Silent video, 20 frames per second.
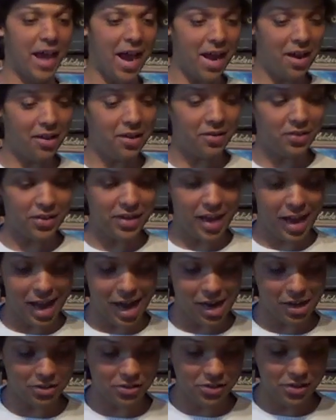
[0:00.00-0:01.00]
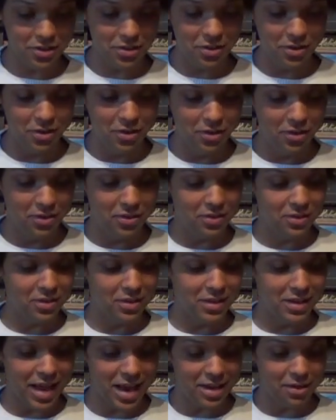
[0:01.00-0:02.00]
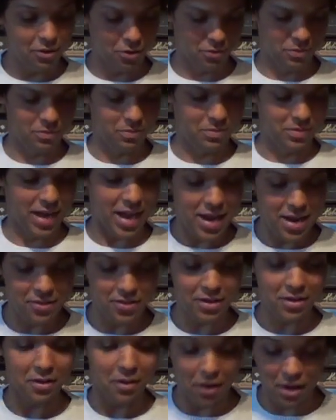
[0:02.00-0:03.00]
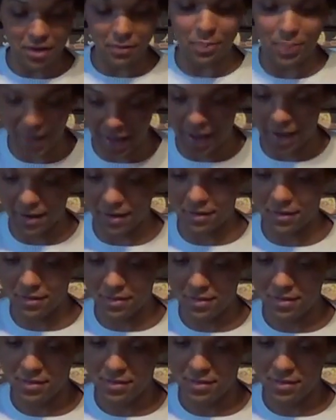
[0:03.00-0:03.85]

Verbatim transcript: Galaxy Action lay or Laser Light Pack.